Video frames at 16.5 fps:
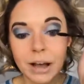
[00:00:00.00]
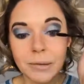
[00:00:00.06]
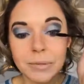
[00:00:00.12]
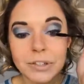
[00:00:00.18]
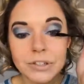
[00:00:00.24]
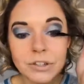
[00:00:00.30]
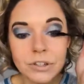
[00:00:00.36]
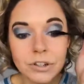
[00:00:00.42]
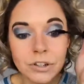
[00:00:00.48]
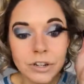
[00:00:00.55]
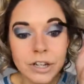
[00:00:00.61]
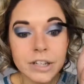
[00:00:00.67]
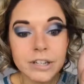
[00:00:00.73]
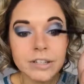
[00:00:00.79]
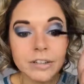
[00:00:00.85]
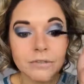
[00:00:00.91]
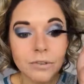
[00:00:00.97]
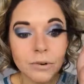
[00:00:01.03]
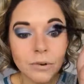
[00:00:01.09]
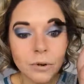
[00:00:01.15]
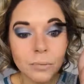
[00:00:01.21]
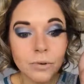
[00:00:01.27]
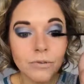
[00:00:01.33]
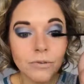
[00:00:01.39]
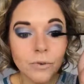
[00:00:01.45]
His degree is in vocal
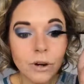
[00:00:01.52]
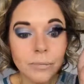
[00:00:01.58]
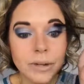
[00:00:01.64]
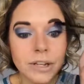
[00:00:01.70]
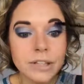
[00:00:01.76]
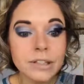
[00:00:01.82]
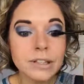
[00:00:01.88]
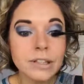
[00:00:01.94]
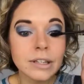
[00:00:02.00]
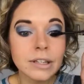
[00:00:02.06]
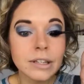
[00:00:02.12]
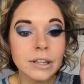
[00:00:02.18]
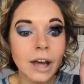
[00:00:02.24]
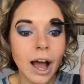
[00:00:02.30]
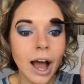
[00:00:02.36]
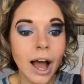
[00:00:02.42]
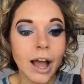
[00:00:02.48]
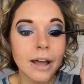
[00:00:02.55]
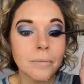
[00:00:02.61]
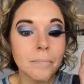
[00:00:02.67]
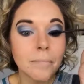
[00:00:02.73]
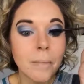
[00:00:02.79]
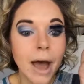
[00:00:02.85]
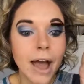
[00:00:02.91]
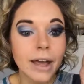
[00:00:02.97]
performance. I
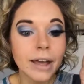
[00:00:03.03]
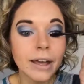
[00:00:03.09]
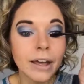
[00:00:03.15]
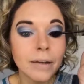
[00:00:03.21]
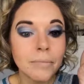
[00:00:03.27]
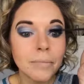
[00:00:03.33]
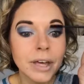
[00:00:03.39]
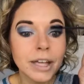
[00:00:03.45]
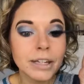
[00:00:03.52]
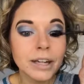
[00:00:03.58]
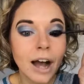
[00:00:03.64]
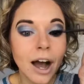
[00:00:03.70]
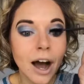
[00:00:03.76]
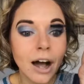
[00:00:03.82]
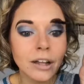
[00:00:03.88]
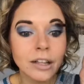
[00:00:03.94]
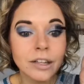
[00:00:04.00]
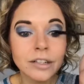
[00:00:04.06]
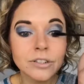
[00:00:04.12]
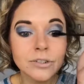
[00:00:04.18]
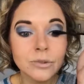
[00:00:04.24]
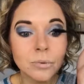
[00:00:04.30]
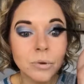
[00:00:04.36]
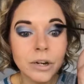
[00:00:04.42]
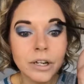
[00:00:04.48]
met him in
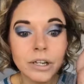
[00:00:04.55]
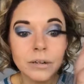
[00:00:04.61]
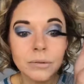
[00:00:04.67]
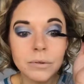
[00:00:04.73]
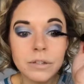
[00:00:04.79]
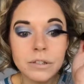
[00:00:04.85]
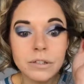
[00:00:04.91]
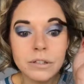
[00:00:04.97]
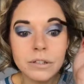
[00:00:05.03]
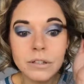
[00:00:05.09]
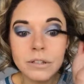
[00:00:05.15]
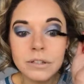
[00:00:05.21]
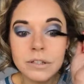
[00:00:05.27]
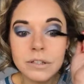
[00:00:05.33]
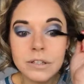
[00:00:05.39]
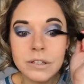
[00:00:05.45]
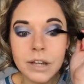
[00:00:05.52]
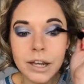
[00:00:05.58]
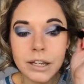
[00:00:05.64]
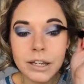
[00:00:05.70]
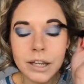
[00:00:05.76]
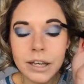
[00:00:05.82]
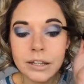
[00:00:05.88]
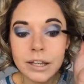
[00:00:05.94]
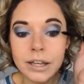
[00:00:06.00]
college where he was
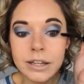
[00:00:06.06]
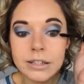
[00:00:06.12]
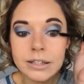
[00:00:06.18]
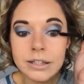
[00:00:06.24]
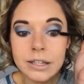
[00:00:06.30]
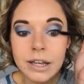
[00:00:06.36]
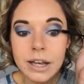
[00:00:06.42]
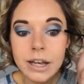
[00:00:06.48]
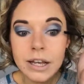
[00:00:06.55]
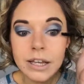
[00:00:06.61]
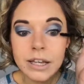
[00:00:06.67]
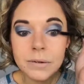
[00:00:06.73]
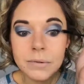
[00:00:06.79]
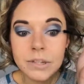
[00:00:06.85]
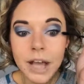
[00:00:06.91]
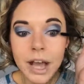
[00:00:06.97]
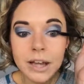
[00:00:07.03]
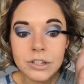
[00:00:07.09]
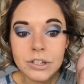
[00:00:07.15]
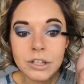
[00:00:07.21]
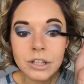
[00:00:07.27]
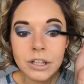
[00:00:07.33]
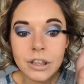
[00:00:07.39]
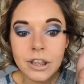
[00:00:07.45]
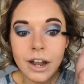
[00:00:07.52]
studying this. He was
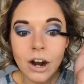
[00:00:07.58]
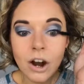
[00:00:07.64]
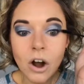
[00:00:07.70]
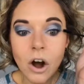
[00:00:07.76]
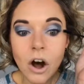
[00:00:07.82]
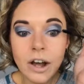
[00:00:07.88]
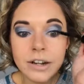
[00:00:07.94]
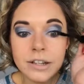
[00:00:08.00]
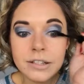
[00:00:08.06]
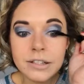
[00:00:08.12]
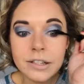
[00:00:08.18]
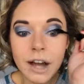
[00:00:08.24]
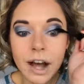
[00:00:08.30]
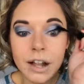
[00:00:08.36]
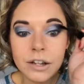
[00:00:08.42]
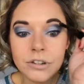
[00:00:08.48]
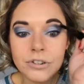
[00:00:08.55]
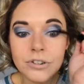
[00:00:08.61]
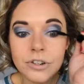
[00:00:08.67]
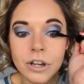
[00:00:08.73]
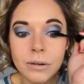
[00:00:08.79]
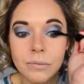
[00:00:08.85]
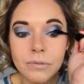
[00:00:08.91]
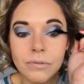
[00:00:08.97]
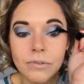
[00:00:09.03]
actually there on a
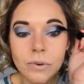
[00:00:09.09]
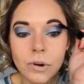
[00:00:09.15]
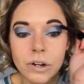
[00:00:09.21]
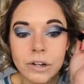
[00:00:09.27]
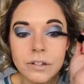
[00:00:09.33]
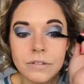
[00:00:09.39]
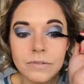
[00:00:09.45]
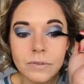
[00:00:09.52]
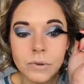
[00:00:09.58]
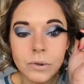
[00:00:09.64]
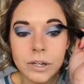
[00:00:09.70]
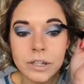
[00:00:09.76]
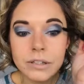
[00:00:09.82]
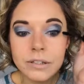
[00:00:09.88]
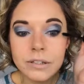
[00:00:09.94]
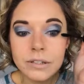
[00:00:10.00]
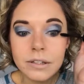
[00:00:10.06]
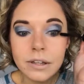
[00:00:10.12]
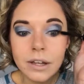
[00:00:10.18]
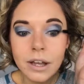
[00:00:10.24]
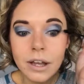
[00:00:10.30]
scholarship for his voice.